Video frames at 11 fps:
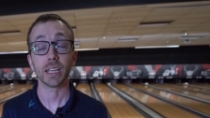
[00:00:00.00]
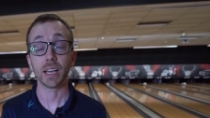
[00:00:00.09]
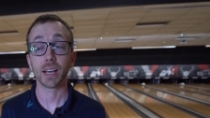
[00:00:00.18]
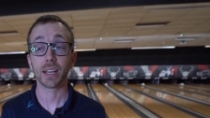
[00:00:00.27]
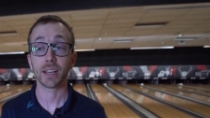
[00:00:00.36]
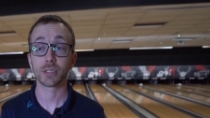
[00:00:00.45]

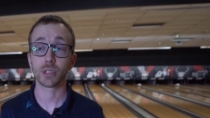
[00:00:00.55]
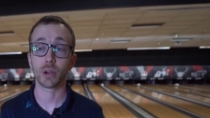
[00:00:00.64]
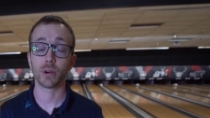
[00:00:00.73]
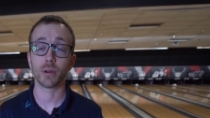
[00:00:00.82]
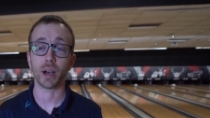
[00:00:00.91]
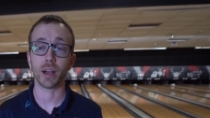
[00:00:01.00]
yeah, yeah.
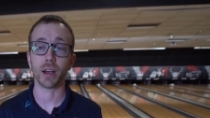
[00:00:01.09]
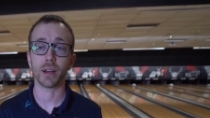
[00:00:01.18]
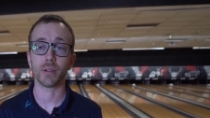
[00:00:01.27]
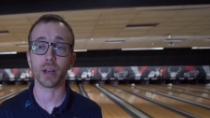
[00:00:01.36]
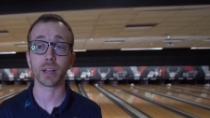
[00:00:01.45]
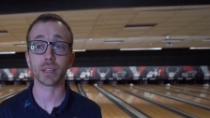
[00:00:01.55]
So I,
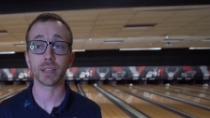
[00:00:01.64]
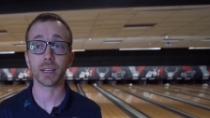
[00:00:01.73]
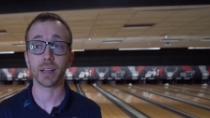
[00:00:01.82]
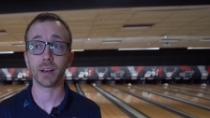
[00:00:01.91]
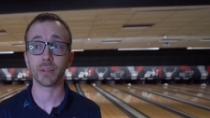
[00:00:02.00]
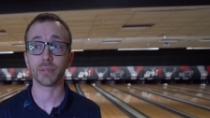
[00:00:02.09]
ironically
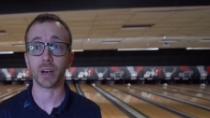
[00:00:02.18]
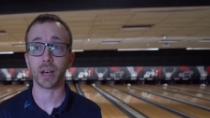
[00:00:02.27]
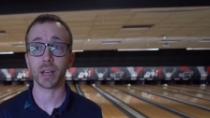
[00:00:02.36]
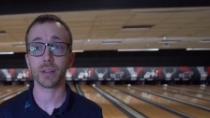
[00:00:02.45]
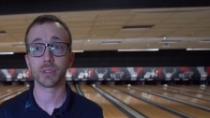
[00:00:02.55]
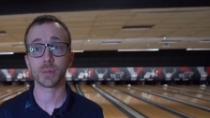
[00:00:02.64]
enough,
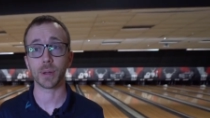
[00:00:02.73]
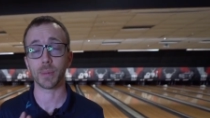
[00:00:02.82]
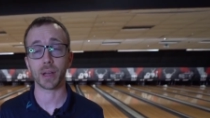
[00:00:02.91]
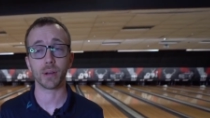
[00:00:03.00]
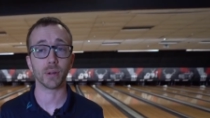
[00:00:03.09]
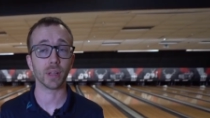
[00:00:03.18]
I've spent
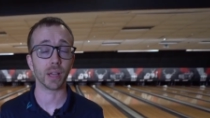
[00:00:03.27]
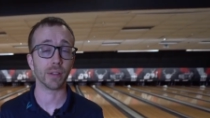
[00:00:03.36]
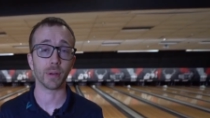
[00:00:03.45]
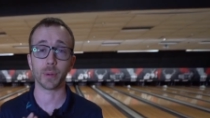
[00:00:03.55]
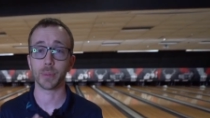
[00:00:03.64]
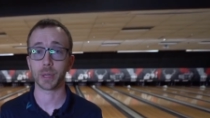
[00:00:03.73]
my whole life.
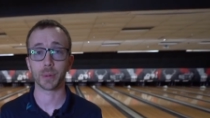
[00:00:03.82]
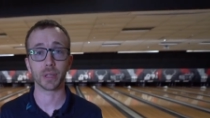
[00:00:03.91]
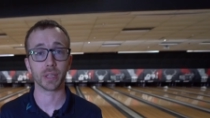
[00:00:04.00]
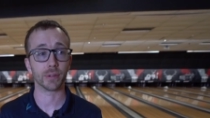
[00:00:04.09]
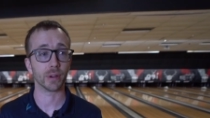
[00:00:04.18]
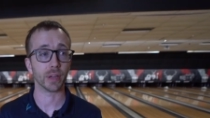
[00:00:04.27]
I'm a big
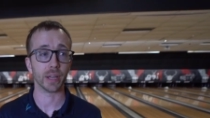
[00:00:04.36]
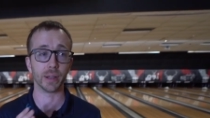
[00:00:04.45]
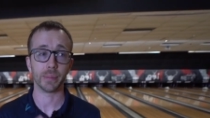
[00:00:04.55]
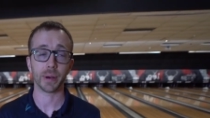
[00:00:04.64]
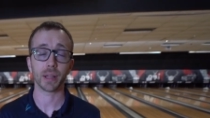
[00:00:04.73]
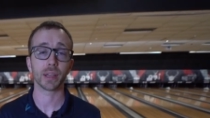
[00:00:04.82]
believer in a
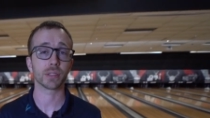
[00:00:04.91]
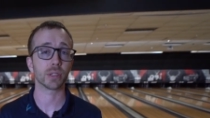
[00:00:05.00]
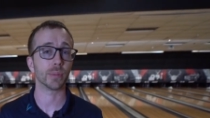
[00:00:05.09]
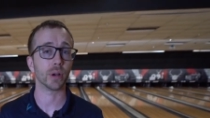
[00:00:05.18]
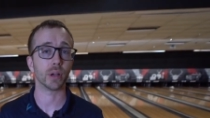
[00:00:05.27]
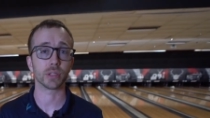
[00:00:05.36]
polyester
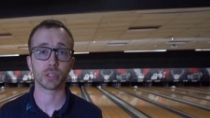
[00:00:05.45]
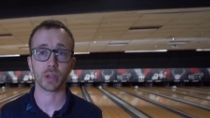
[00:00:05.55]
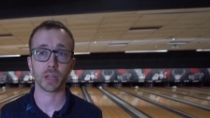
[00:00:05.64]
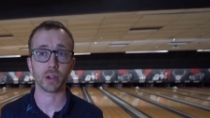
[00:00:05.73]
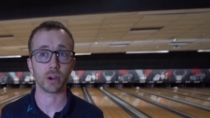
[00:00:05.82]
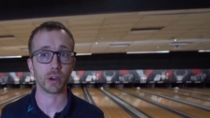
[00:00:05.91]
ball,
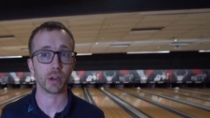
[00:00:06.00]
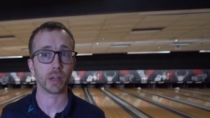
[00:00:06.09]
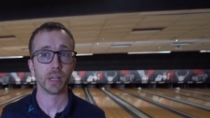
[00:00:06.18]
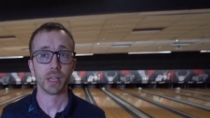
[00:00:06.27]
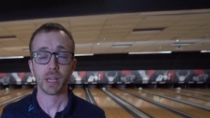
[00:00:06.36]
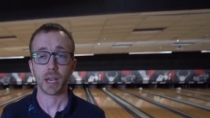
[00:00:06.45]
straight and hard.
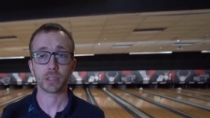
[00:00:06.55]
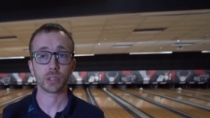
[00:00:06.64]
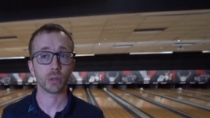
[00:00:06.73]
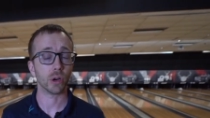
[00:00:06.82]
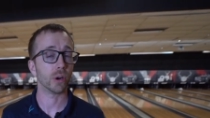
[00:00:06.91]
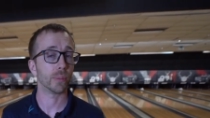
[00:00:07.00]
I
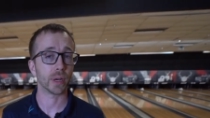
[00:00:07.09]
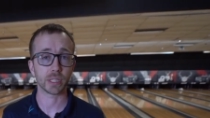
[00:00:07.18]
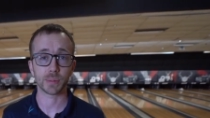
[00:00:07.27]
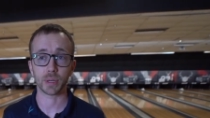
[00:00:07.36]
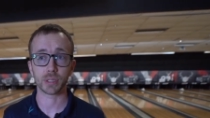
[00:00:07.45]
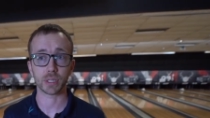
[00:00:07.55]
shoot all my
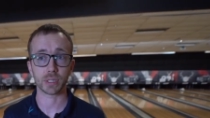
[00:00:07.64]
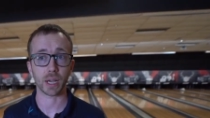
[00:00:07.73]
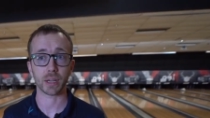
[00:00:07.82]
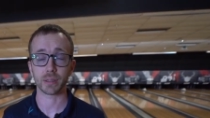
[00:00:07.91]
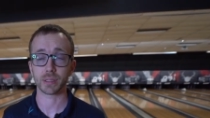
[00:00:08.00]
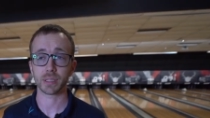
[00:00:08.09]
spares
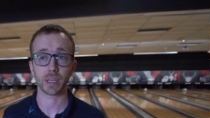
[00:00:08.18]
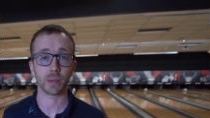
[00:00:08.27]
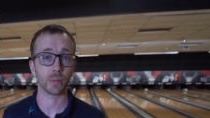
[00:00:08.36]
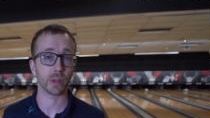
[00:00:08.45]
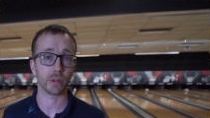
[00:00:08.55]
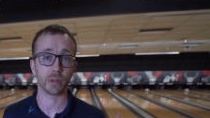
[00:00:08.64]
exactly the same,
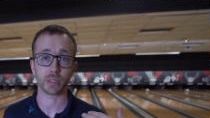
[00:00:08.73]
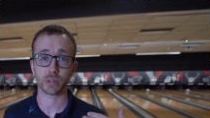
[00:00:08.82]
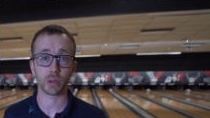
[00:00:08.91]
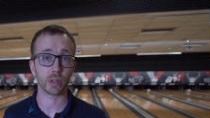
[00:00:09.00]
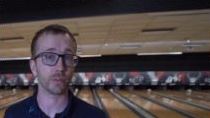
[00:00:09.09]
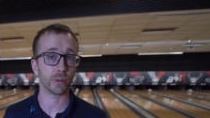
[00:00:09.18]
whether it's
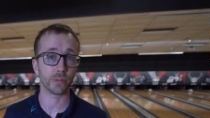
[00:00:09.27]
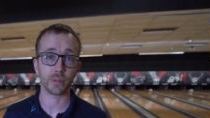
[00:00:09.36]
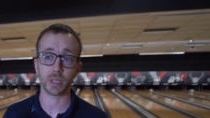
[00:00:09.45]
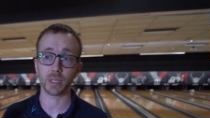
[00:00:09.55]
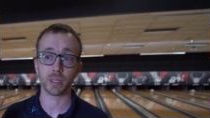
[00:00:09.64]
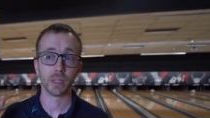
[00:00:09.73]
thirty-four
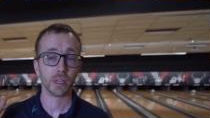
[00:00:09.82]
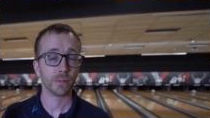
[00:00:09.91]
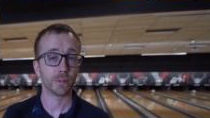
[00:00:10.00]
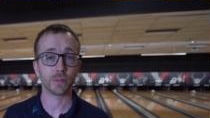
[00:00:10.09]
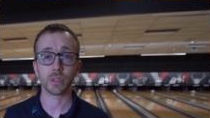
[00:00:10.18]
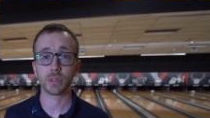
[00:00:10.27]
feet,
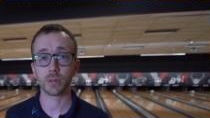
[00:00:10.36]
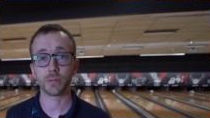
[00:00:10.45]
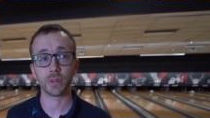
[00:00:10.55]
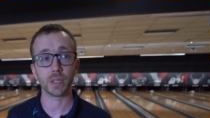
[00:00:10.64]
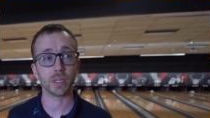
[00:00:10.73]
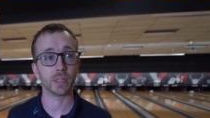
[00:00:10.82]
fifty-two
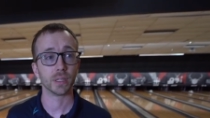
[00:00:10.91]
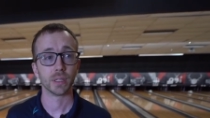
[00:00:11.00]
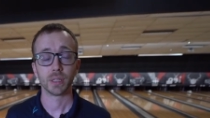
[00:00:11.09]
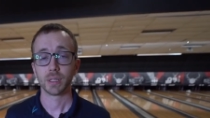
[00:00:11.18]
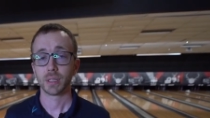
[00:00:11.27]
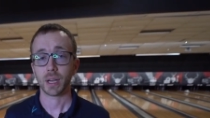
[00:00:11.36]
feet,
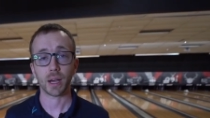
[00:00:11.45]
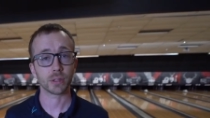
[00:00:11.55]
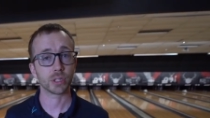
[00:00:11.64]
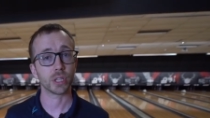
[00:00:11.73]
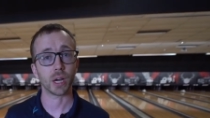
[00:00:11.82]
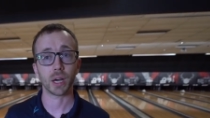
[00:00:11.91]
house
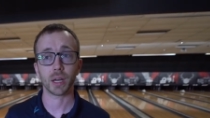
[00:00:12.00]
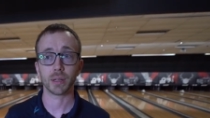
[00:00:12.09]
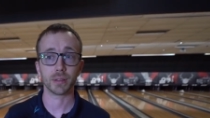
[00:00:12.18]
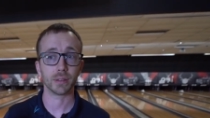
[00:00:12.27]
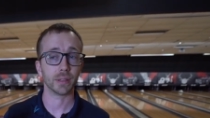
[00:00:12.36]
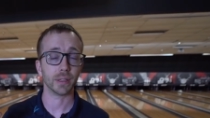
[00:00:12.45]
shot,
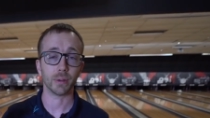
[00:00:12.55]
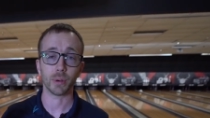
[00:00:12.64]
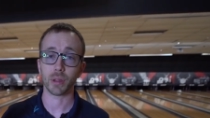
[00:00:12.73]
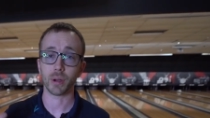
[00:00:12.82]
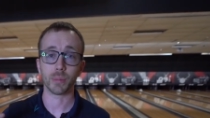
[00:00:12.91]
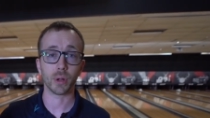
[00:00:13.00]

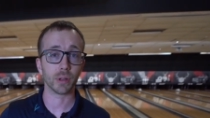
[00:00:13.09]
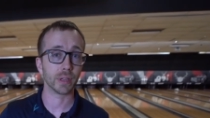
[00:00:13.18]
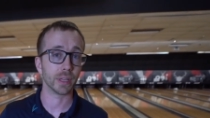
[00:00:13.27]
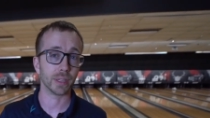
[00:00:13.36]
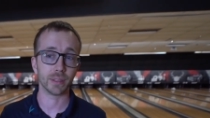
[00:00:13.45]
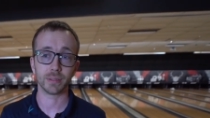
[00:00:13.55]
whether I'm bowling
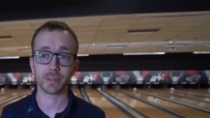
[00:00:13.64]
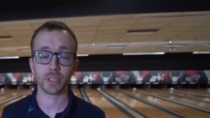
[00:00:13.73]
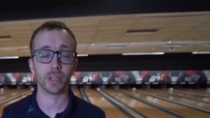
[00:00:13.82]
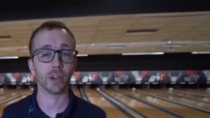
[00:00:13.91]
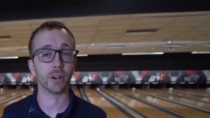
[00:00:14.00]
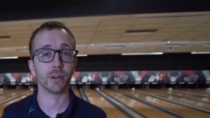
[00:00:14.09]
in, you
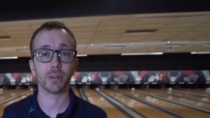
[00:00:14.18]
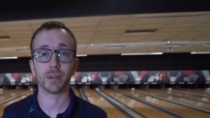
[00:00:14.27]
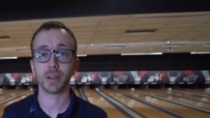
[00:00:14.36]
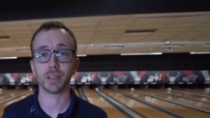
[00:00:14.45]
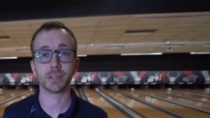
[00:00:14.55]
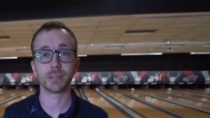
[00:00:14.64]
know,
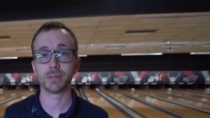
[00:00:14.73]
a